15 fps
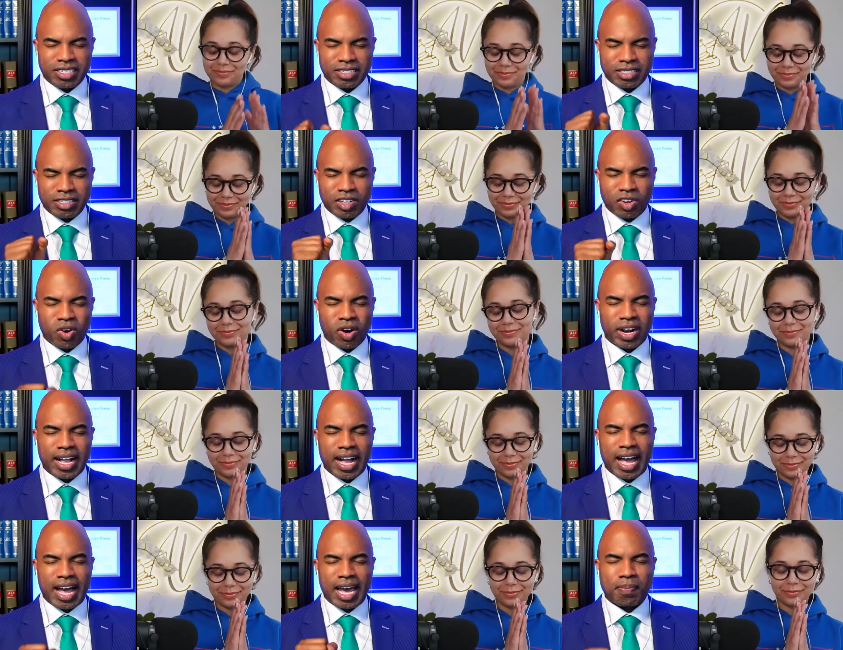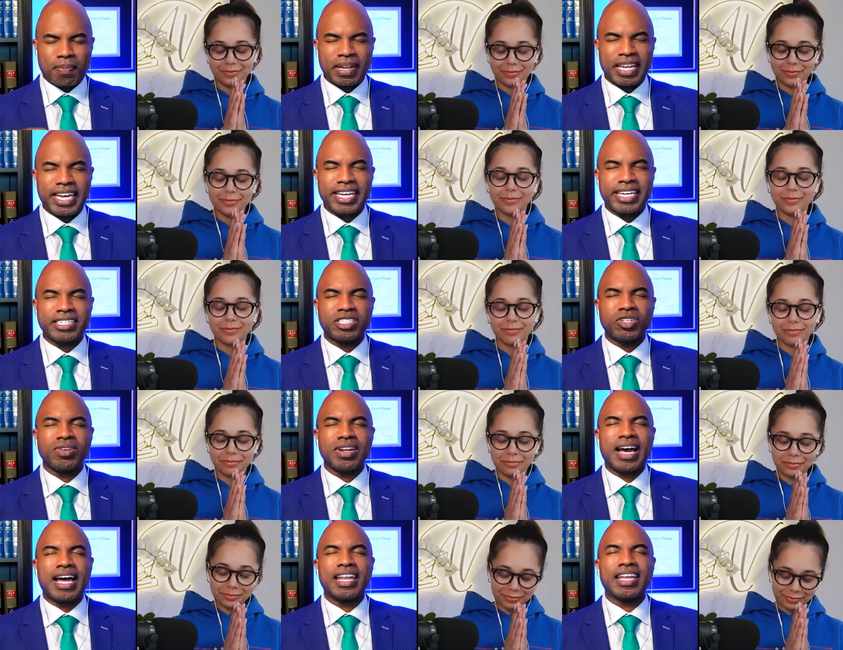Speaker 1: Lord God, please do
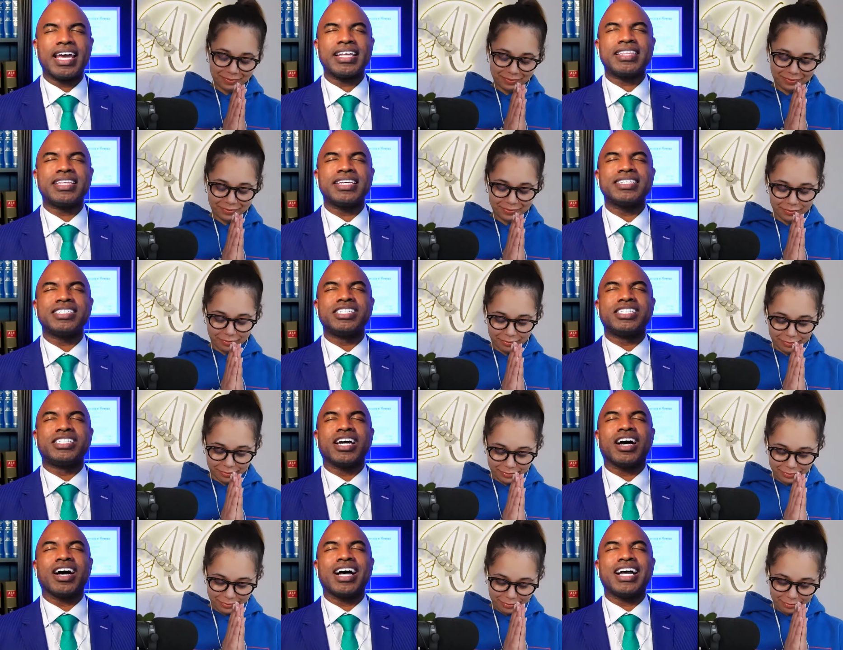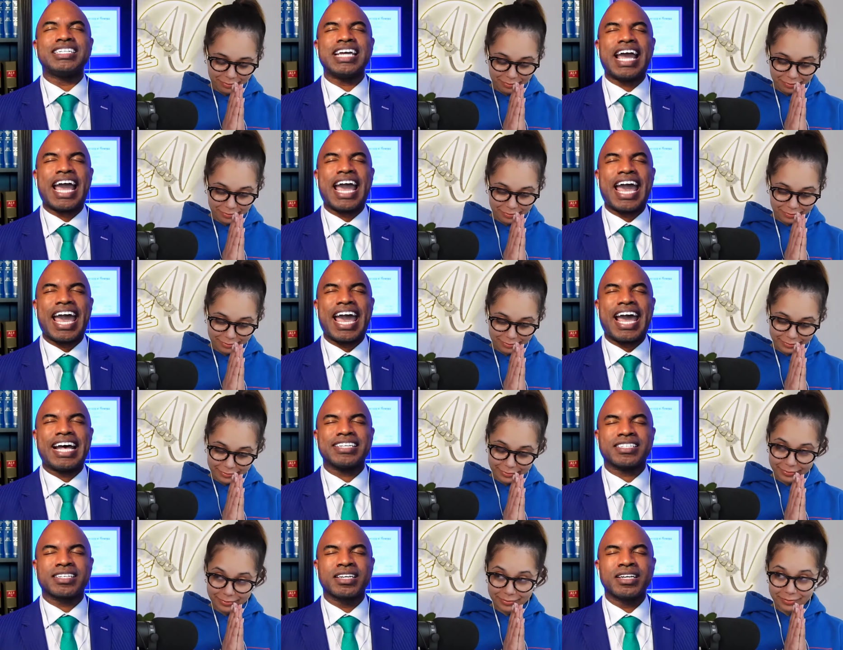not let this judge ask